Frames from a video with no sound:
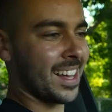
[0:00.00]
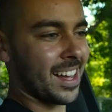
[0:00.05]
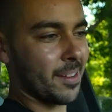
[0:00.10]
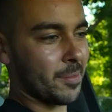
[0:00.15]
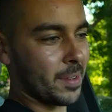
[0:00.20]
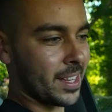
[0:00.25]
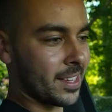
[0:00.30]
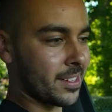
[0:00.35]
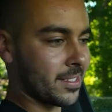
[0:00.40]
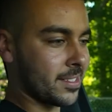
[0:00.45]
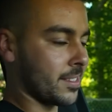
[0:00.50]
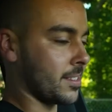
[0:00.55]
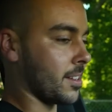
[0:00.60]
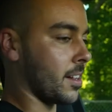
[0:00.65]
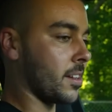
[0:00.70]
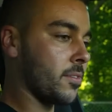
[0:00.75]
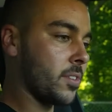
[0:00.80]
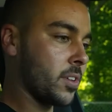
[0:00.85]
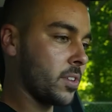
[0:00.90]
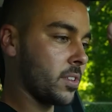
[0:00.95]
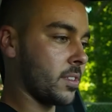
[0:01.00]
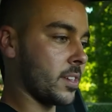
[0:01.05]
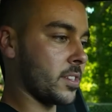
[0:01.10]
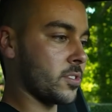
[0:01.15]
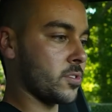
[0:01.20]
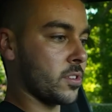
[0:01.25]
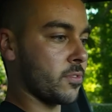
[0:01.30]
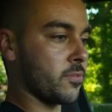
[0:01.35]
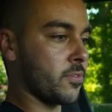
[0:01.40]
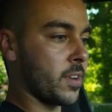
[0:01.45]
I mean, there's a ton of other
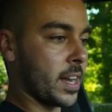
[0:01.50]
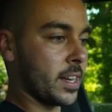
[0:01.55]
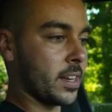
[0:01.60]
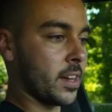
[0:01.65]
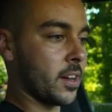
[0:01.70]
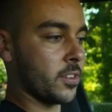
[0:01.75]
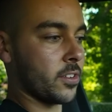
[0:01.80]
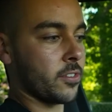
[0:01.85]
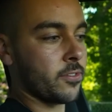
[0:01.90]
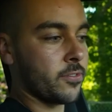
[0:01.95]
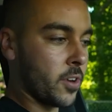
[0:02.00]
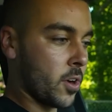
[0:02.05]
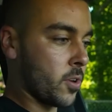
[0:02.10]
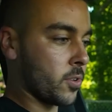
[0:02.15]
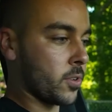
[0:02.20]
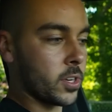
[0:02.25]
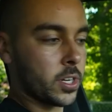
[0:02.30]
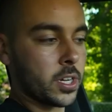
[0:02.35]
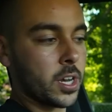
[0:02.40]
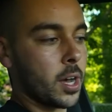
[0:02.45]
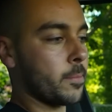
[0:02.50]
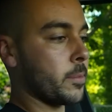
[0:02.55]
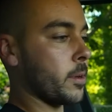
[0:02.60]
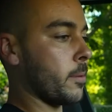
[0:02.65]
things you can find out, your phone hookup,